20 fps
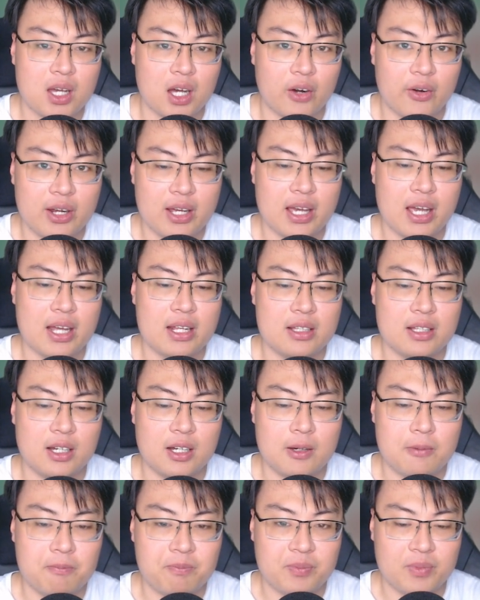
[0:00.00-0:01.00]
Alright, and
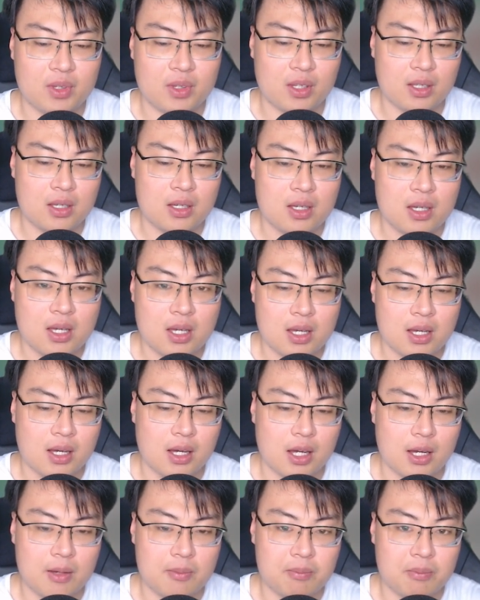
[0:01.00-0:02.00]
um
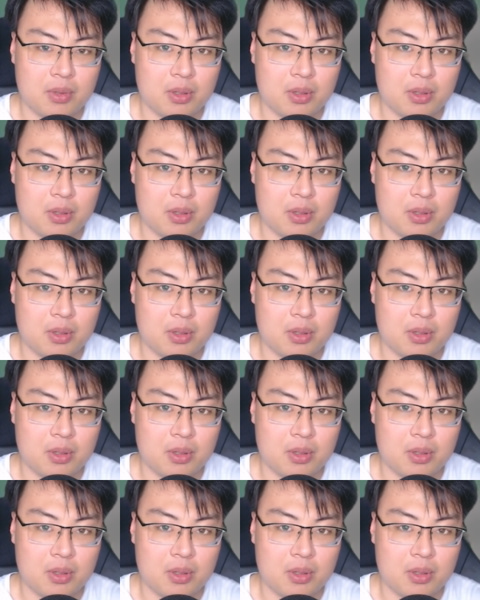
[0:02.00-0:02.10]
Um,